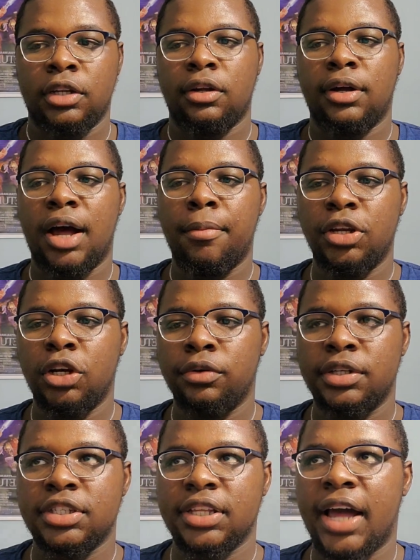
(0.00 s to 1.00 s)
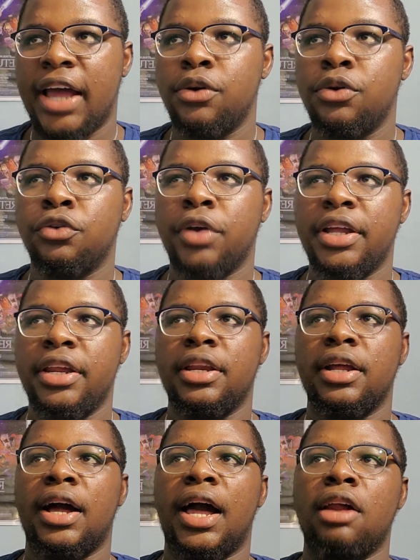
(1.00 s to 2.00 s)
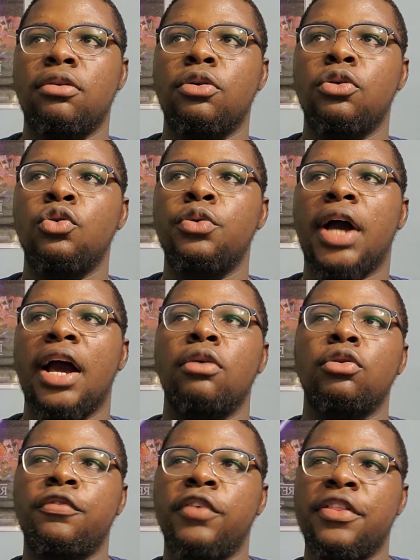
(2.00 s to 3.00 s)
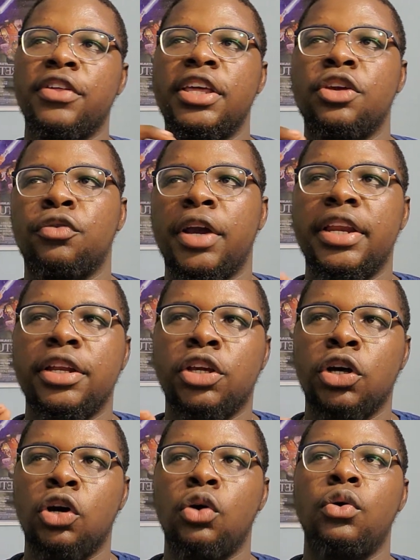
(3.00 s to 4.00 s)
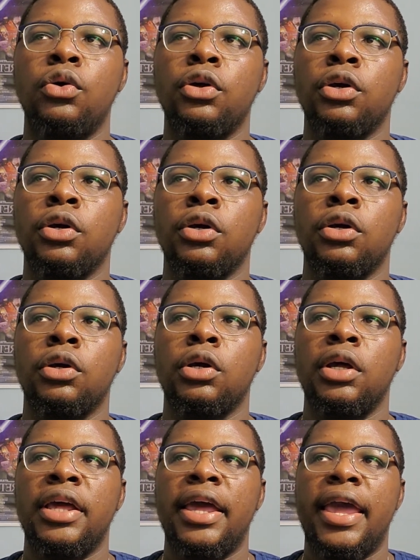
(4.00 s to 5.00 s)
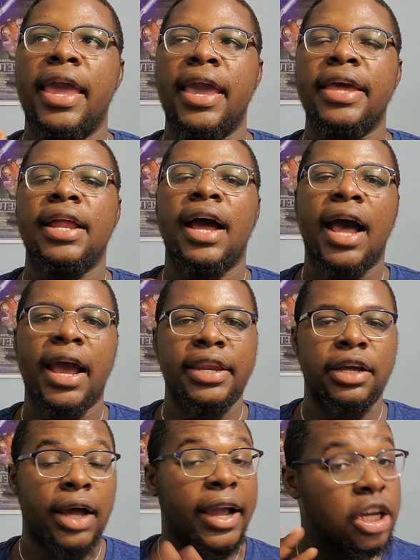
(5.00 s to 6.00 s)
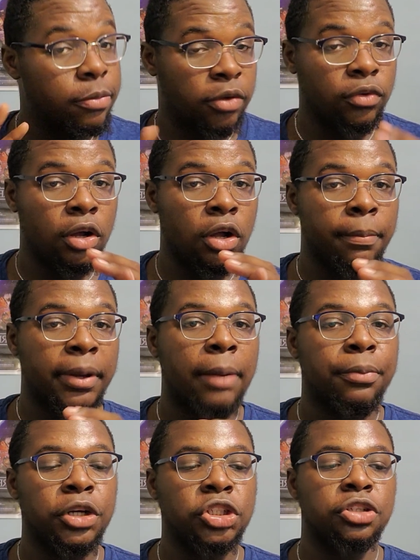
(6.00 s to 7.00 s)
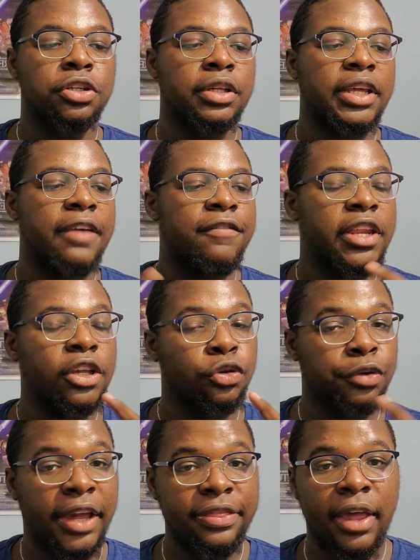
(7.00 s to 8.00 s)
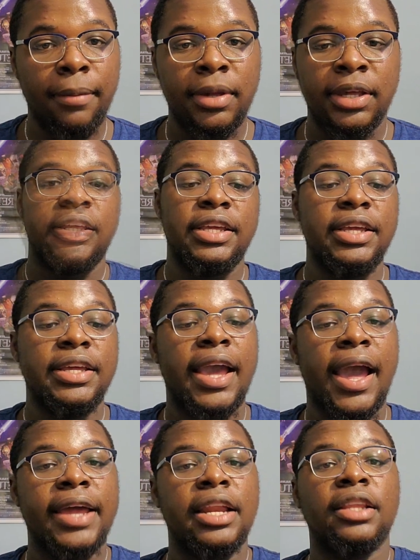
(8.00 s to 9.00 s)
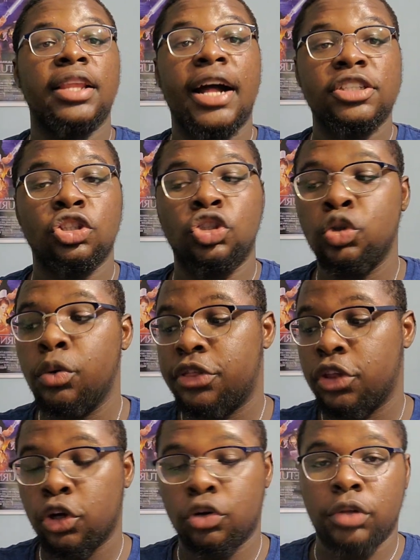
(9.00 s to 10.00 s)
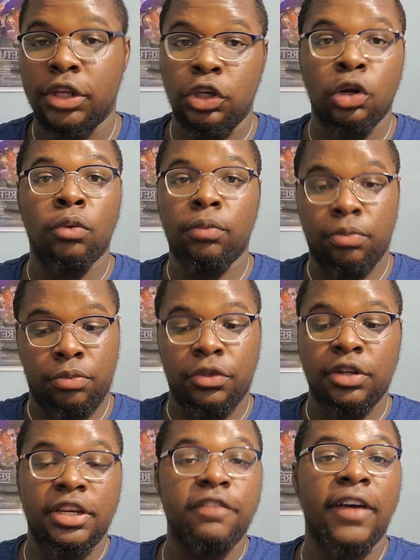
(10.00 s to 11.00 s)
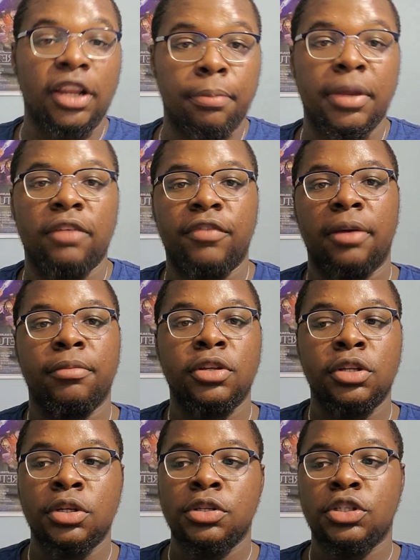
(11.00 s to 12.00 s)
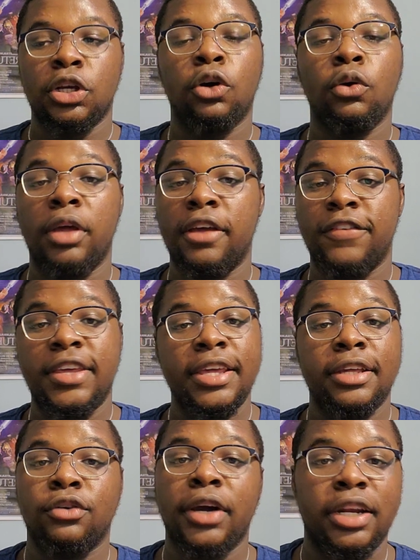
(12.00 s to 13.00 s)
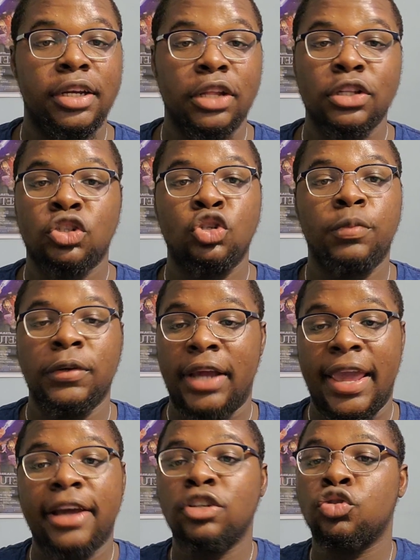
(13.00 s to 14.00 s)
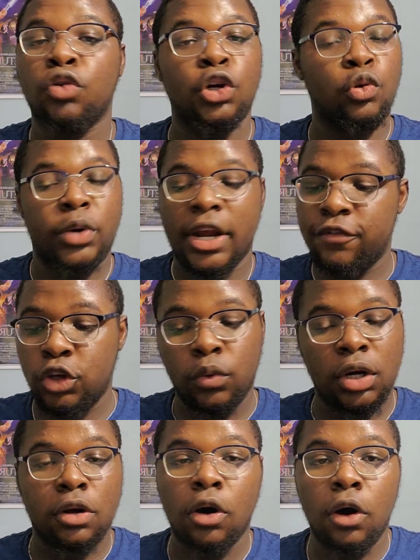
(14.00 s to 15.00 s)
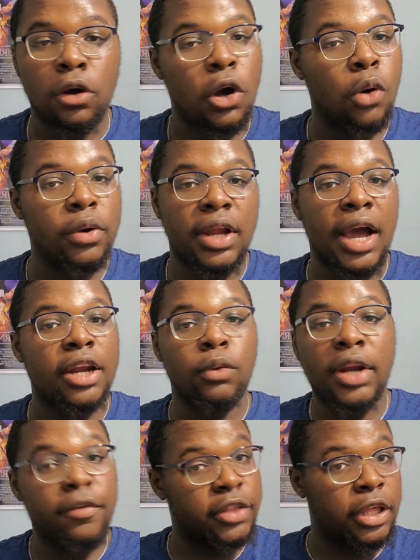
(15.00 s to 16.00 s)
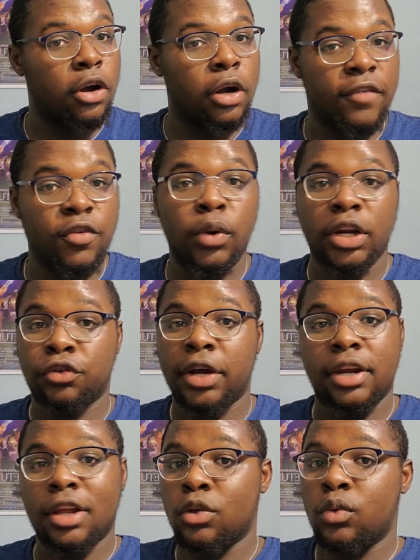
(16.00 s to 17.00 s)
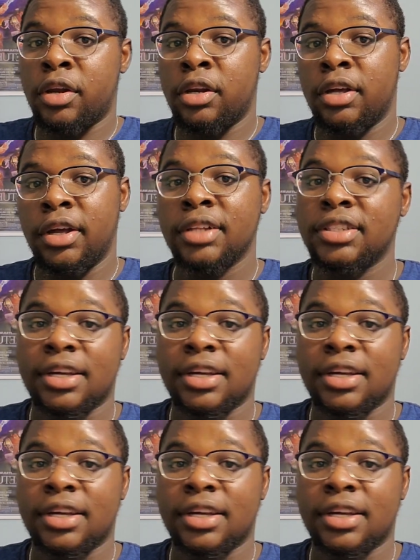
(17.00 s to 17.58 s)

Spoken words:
Amado is the guy who created, I think he created Code and Eida. I could be wrong, but I'm pretty sure if he didn't create them, he had a lot to do with the development of them. So if he can create another super android or whatever you want to call Code and Eida, whatever they are, if you want to create another one to